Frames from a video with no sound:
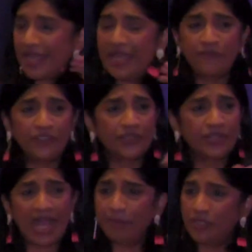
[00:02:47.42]
and I
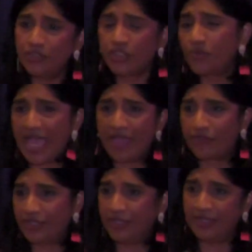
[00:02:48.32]
figured I'm going to do
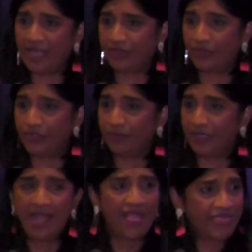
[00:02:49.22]
everything that they're
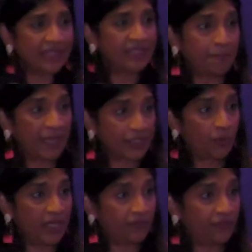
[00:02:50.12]
doing. That's the best
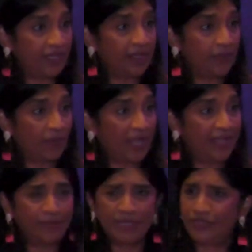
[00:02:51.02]
way to fit in,
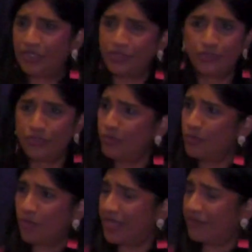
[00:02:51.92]
right? Just do
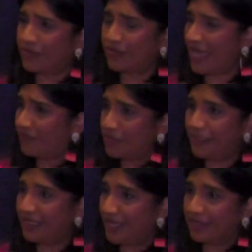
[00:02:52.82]
whatever
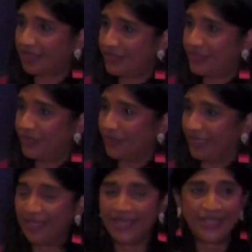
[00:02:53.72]
everybody else is
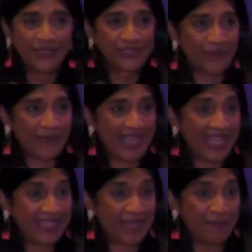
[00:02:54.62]
doing. So I
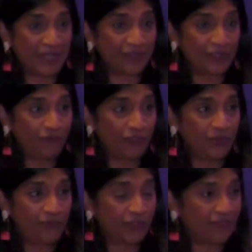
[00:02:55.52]
ate American
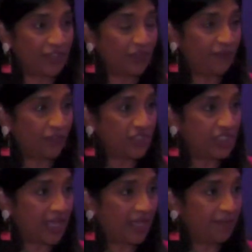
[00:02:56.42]
food for the very
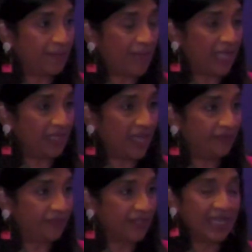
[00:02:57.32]
first time in my
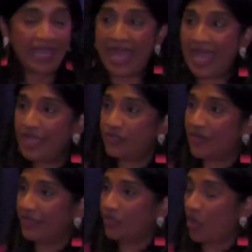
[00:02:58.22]
life. I
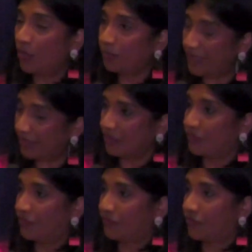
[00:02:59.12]
drank cold
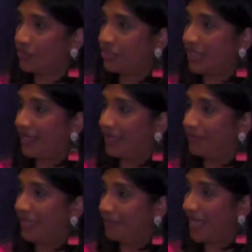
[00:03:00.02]
milk for the first
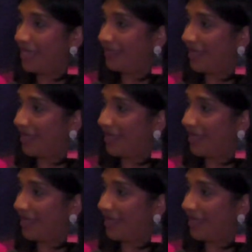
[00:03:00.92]
time in my